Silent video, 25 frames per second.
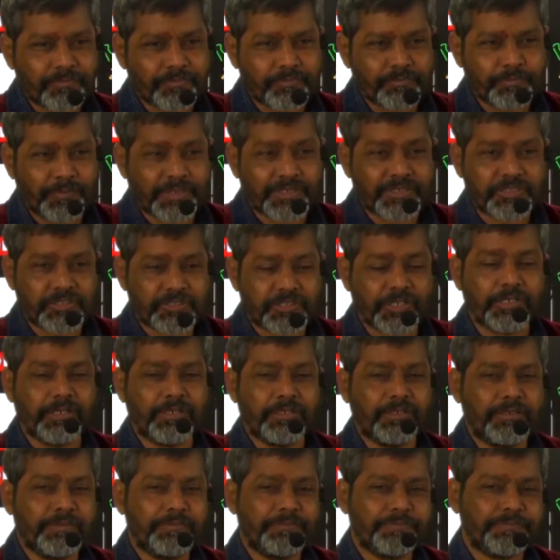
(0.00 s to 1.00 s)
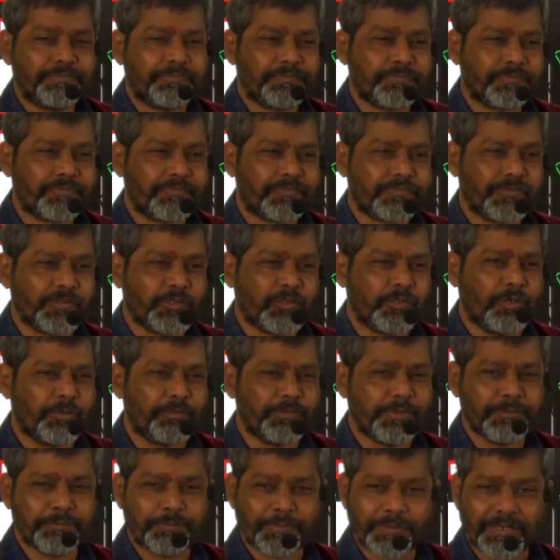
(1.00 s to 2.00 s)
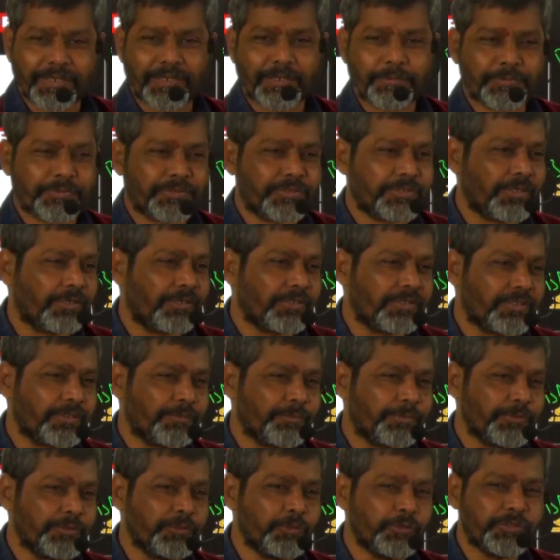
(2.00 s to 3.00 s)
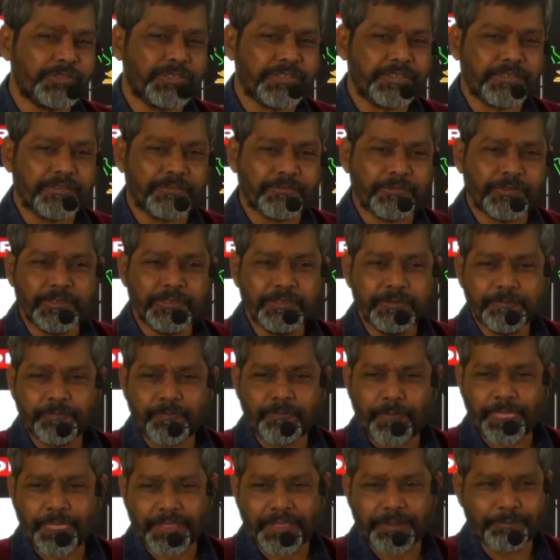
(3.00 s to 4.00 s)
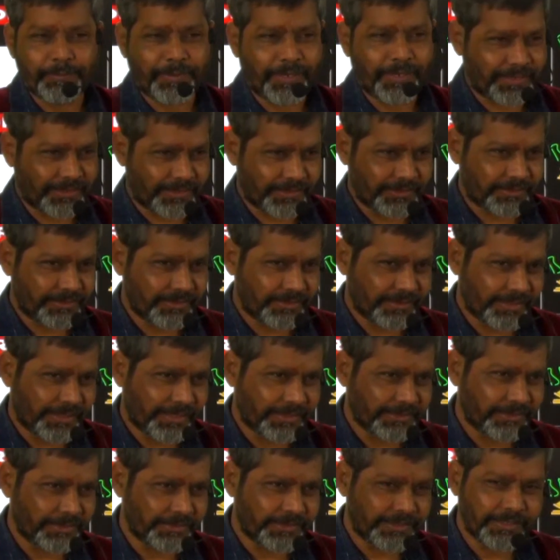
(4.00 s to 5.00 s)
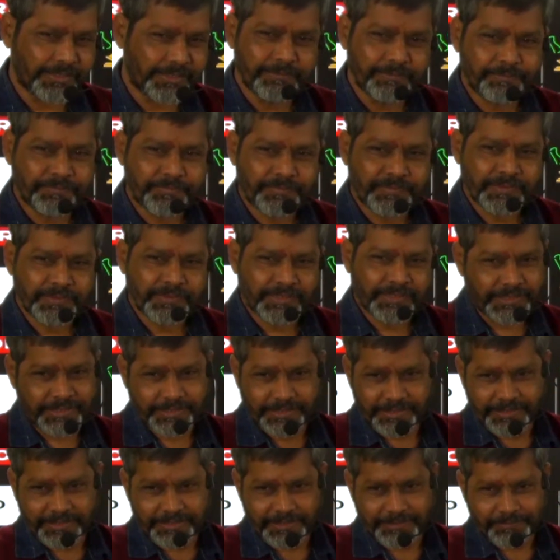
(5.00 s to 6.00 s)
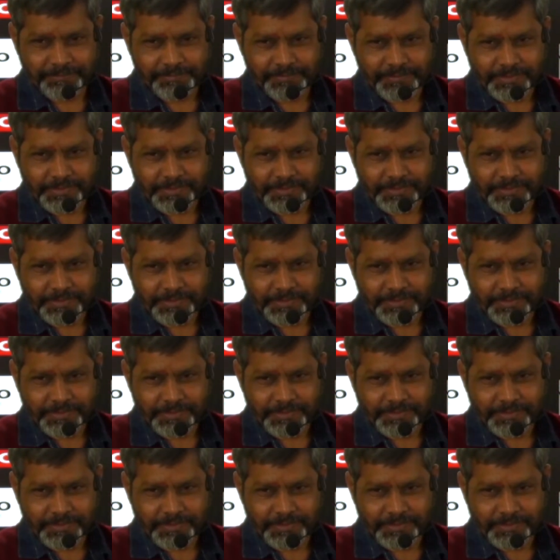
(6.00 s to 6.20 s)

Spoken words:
but still the government perhaps thought of using the word Bharat rather than India.